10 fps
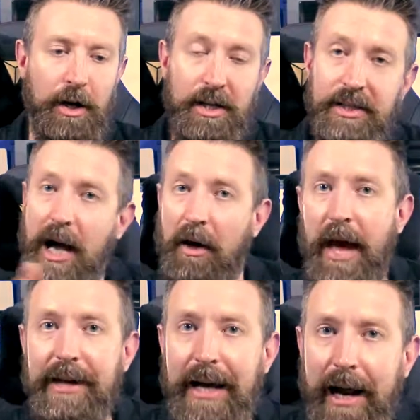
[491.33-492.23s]
sell
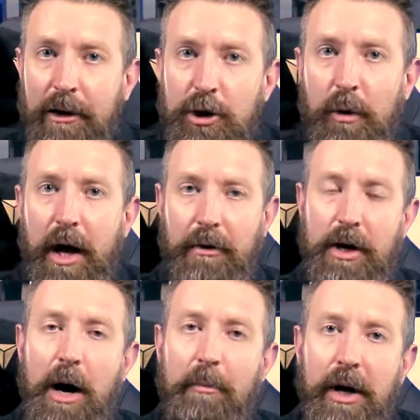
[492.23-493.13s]
that data to another
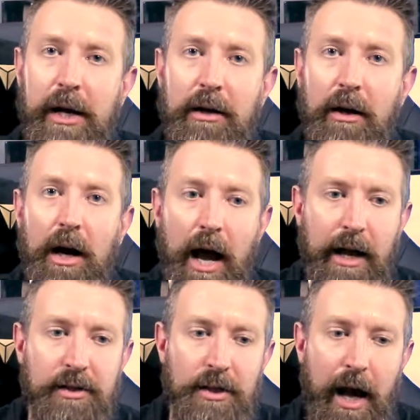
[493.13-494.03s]
company
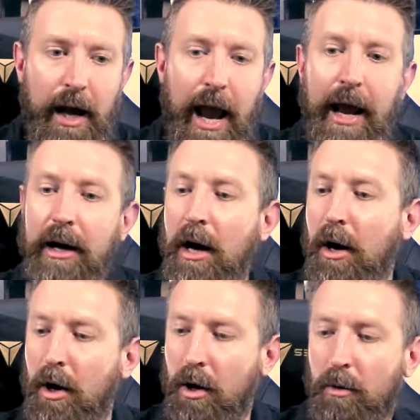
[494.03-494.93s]
and say, hey,
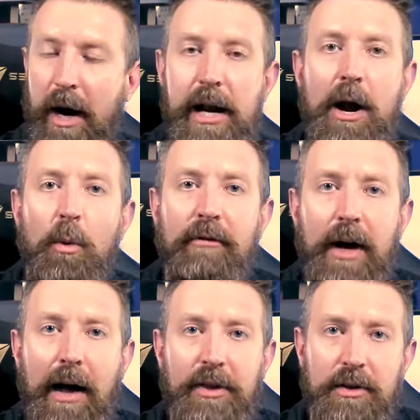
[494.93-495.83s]
right here we've
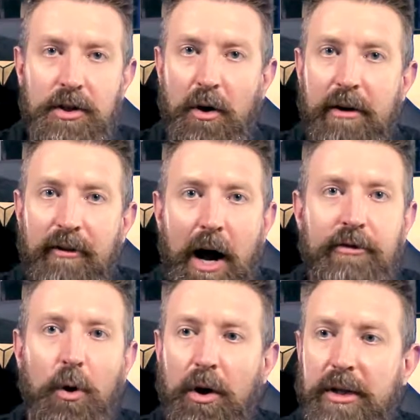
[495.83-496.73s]
got this
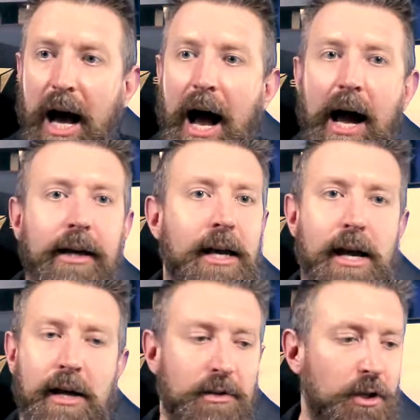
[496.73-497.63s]
35-year-old guy.
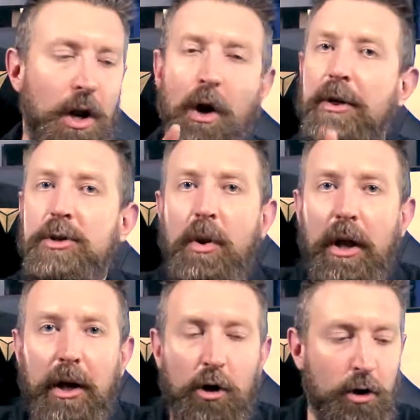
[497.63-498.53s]
He's this
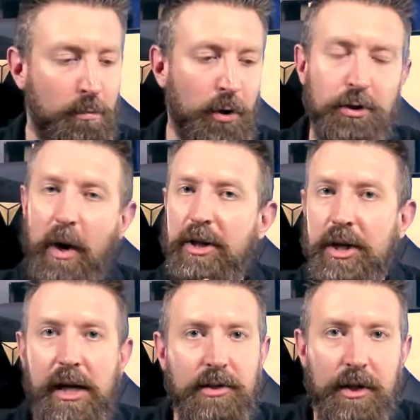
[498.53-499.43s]
political
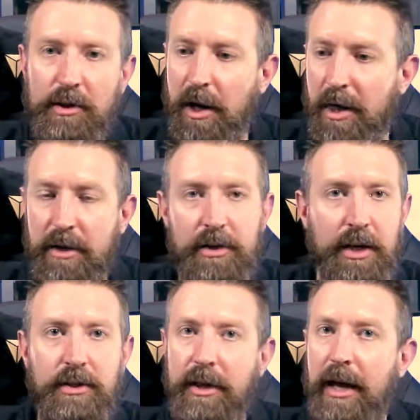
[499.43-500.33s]
persuasion. He's into
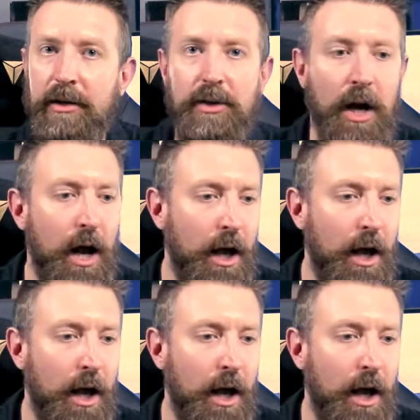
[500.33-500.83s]
this, and this.